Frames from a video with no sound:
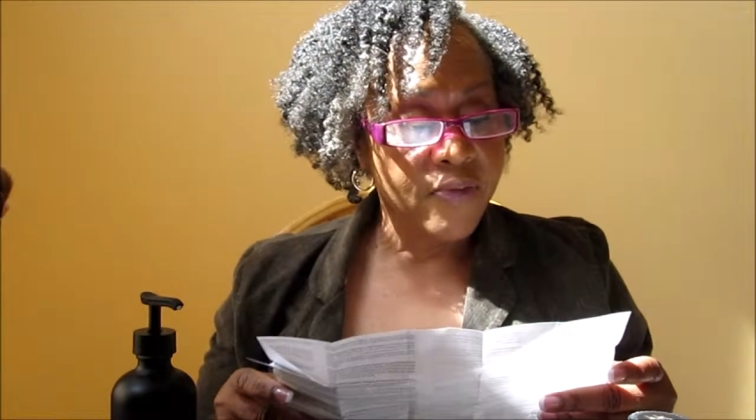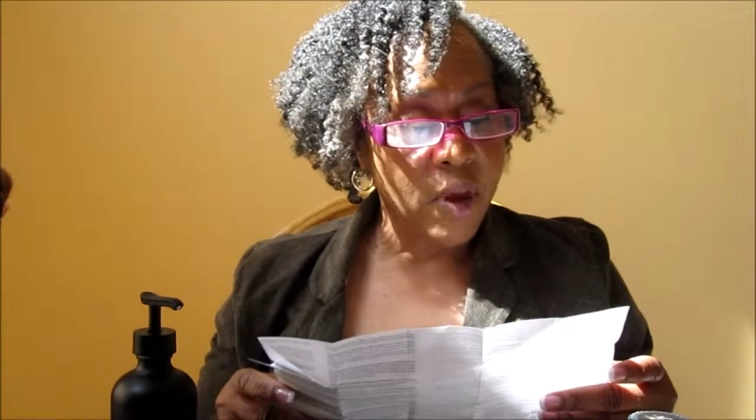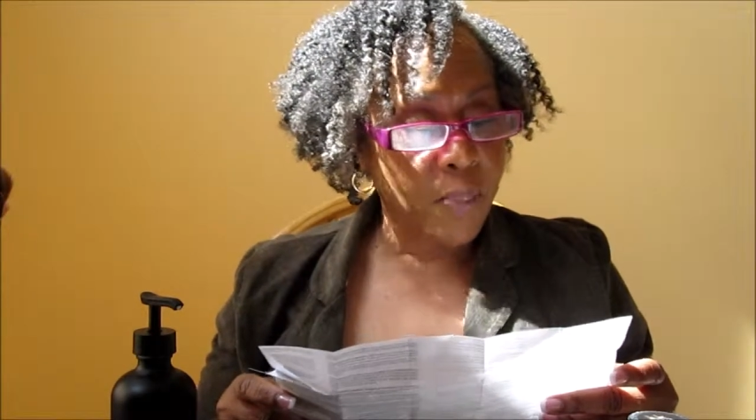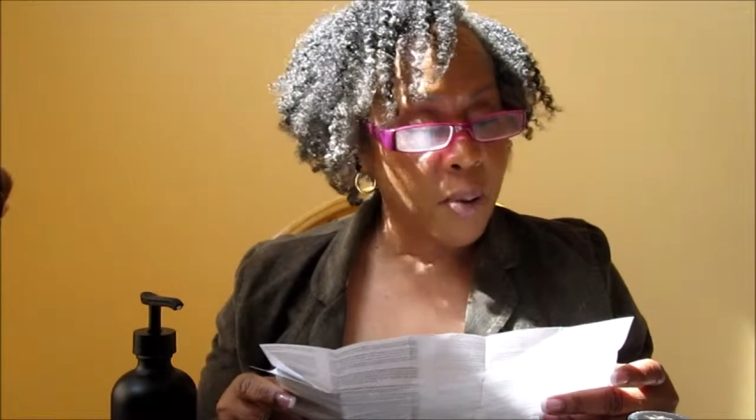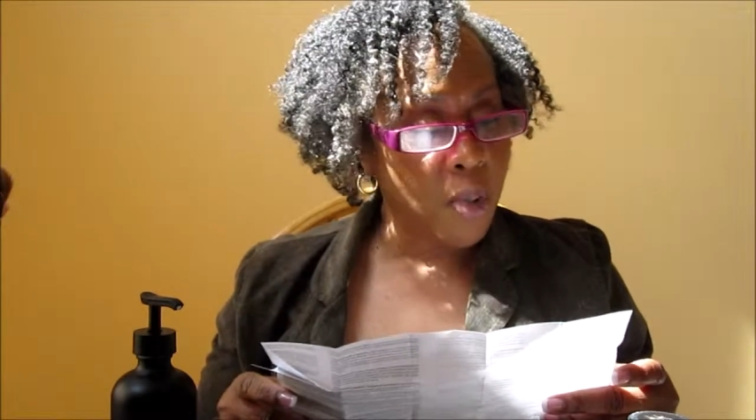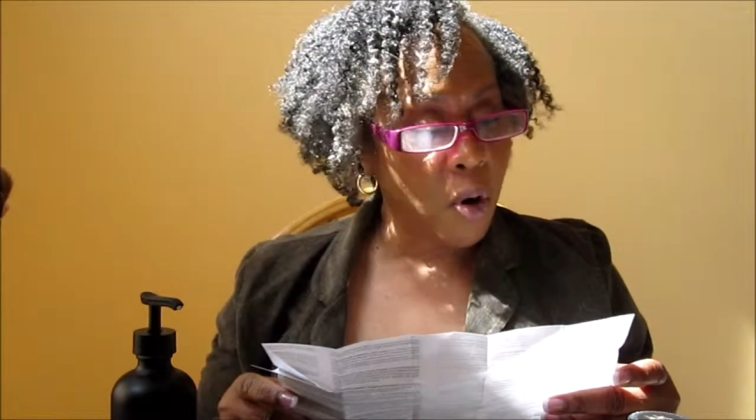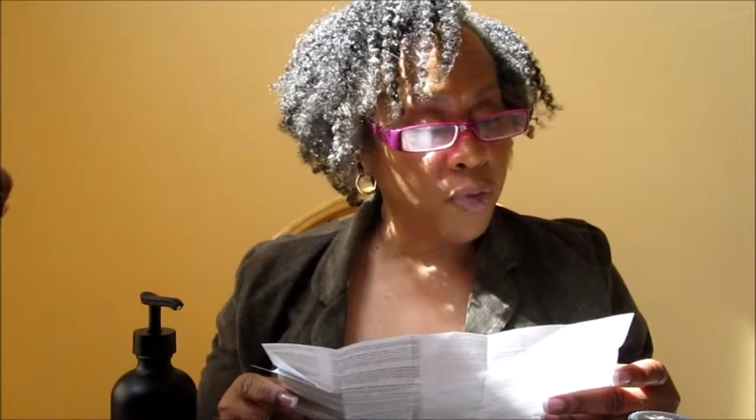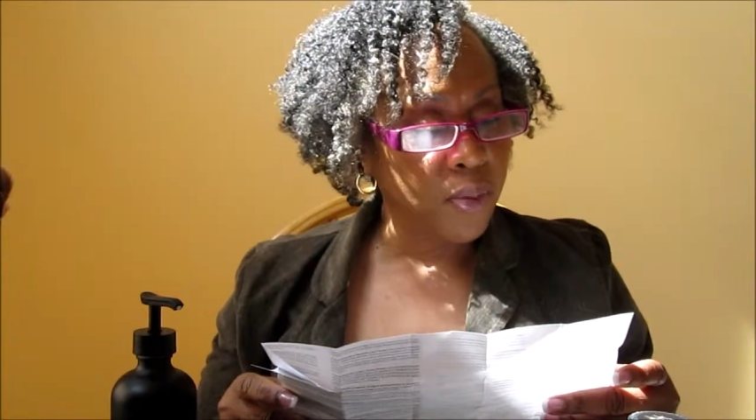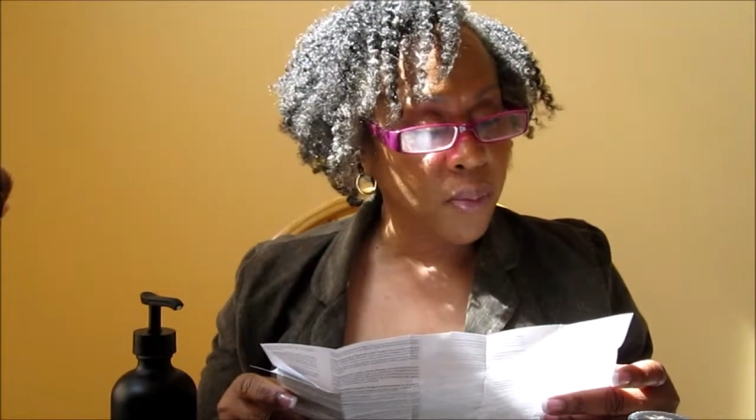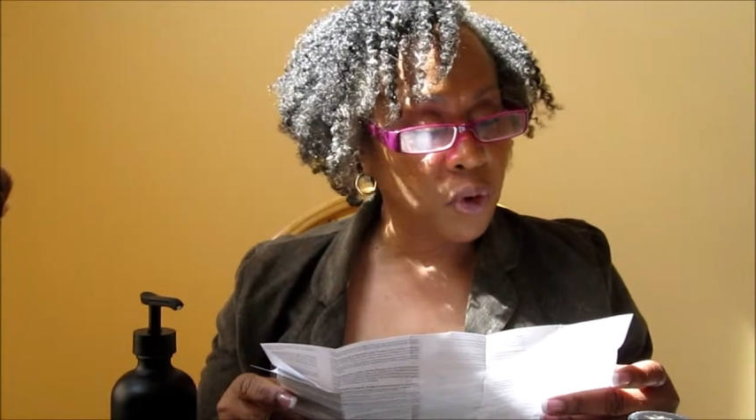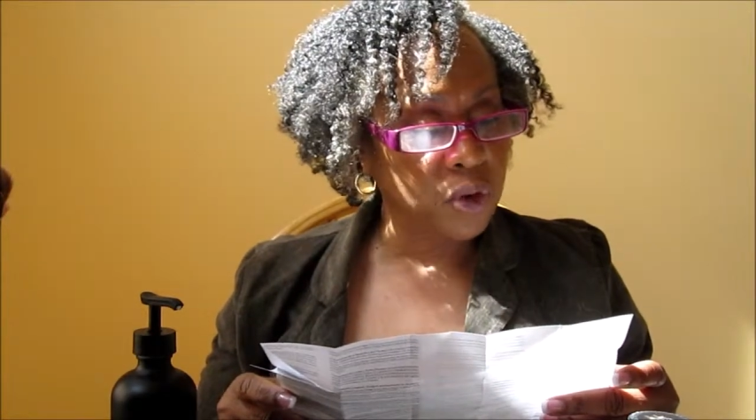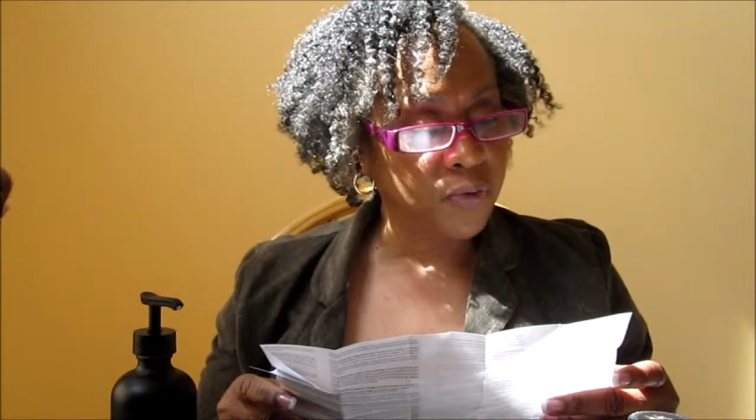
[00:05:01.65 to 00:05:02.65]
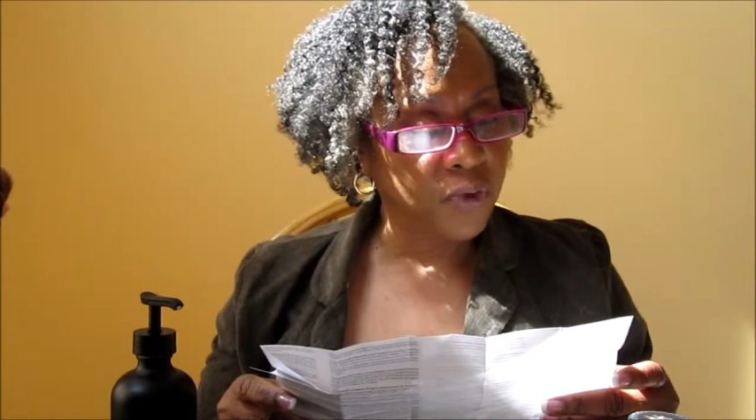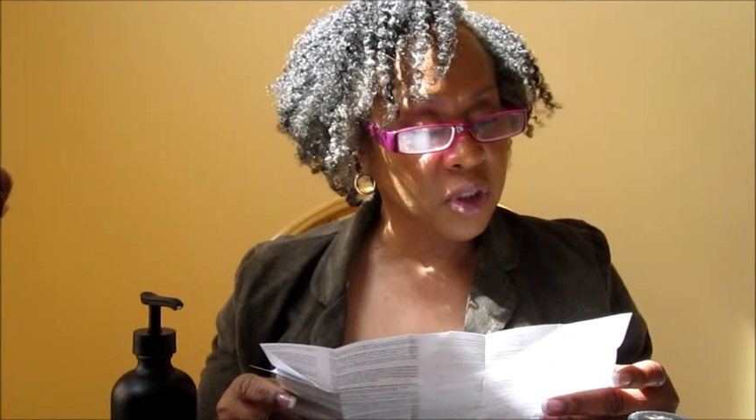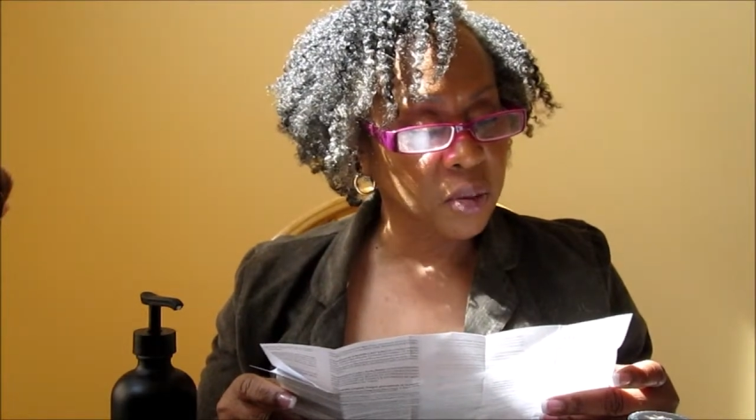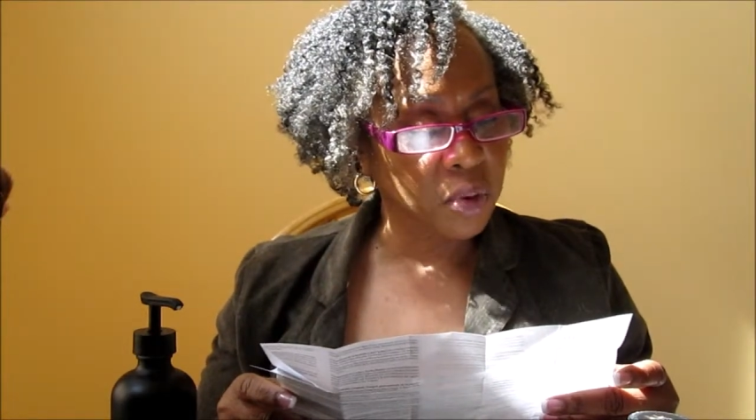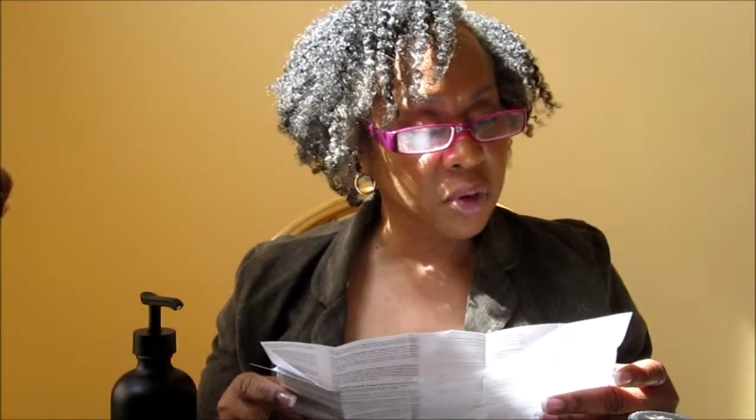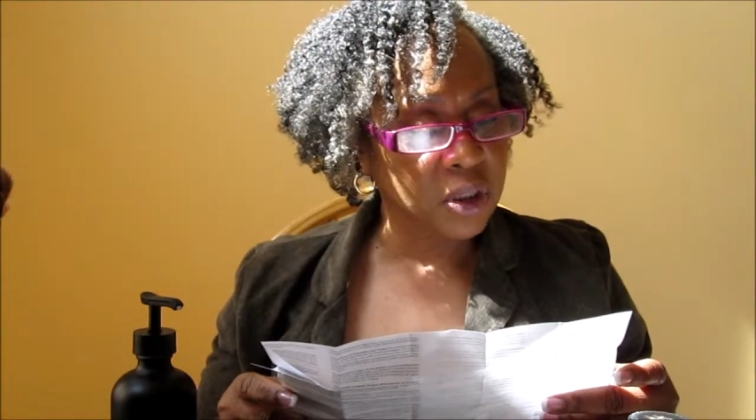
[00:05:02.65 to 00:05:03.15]
that promote the most
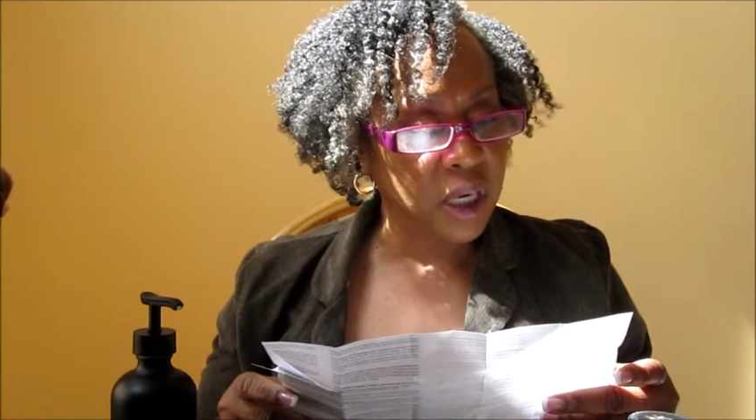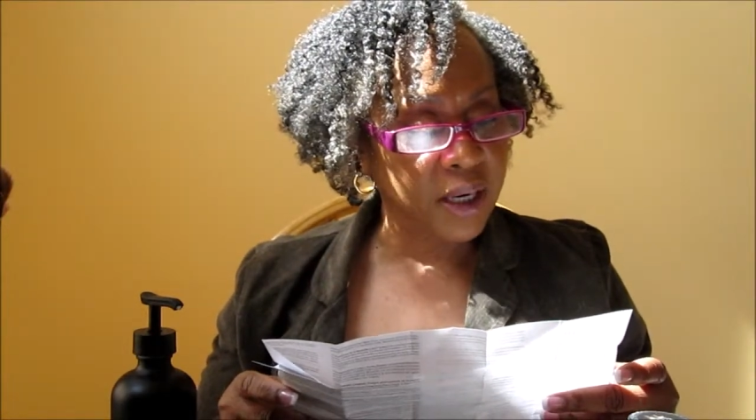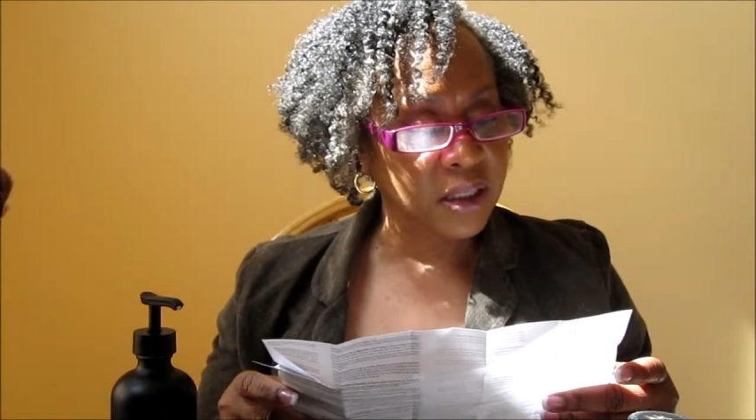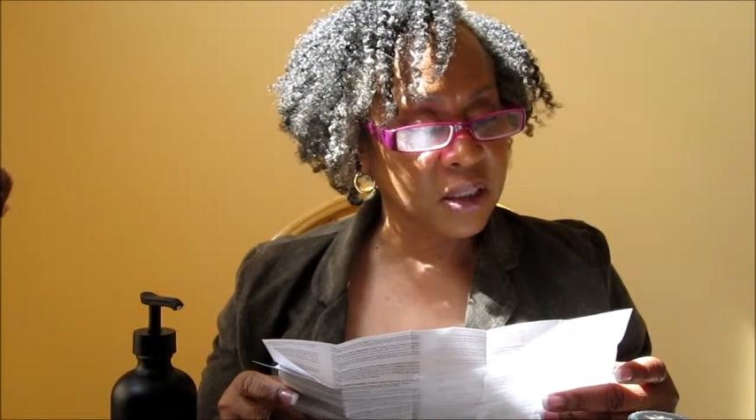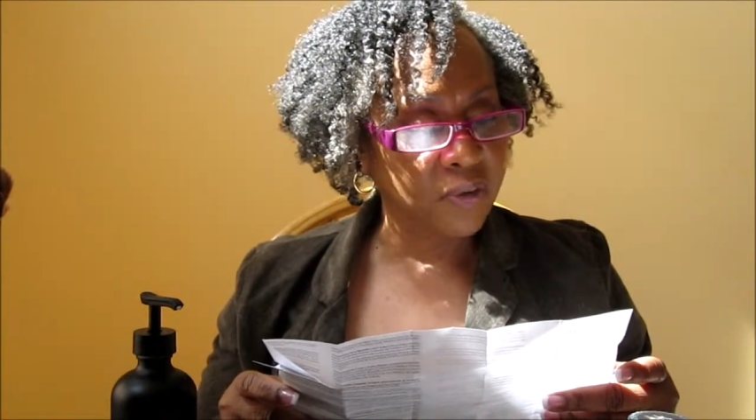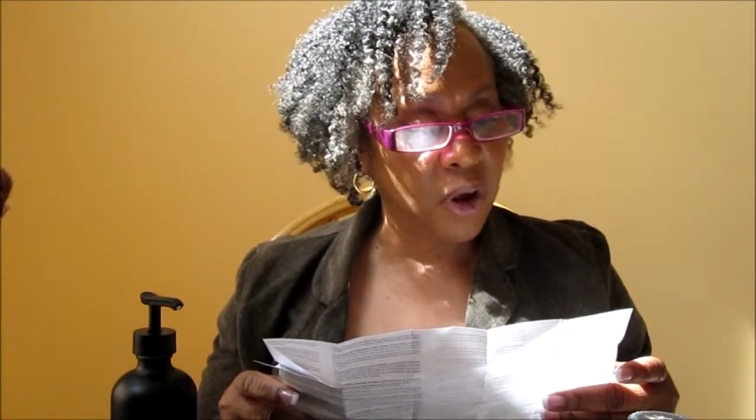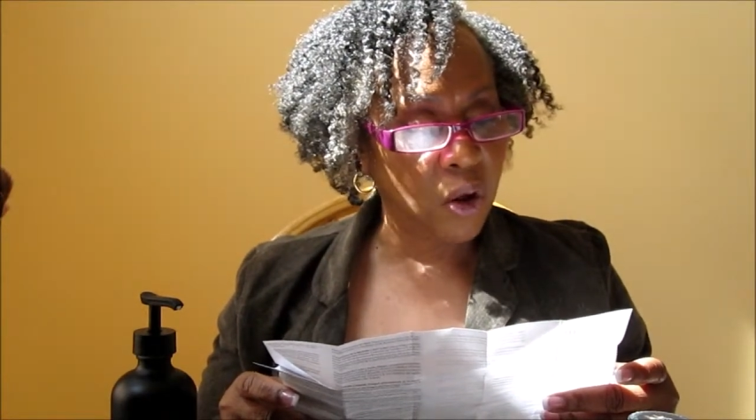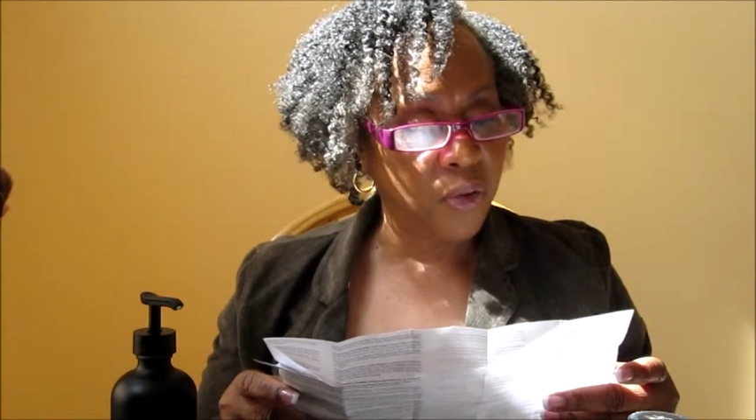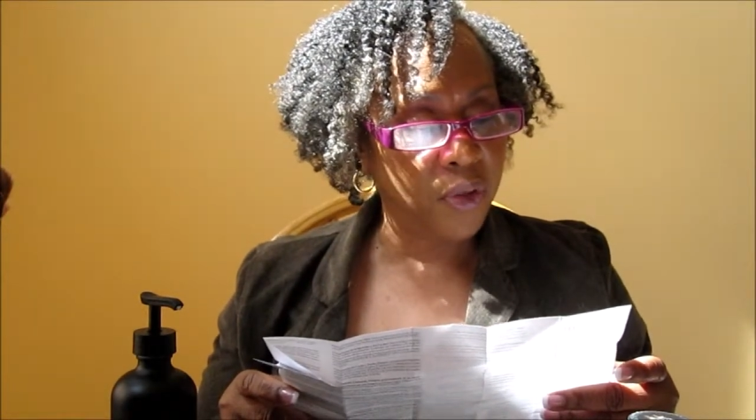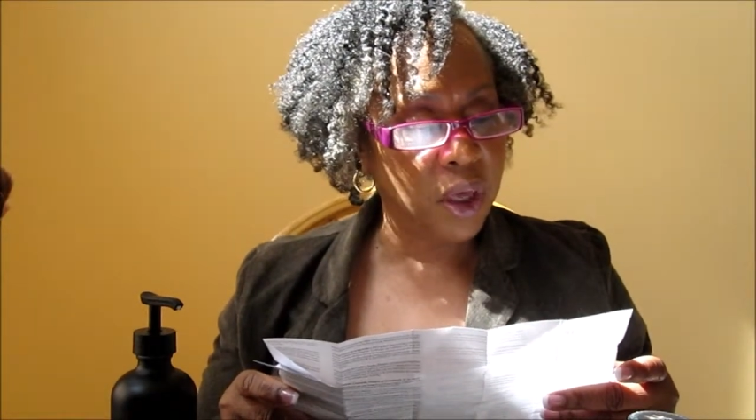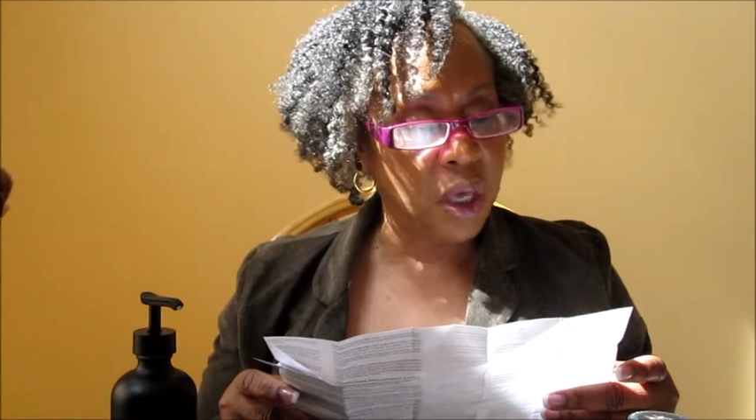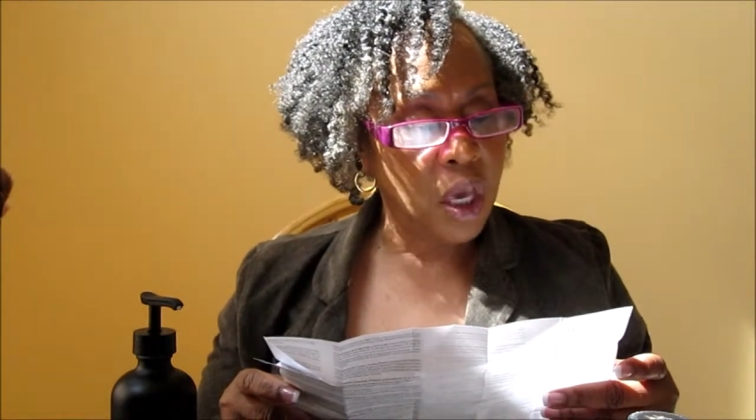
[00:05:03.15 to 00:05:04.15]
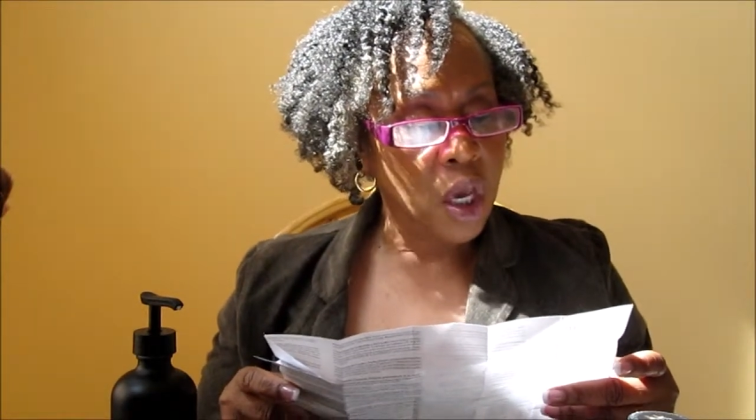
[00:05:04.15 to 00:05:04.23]
visible signs of healthy,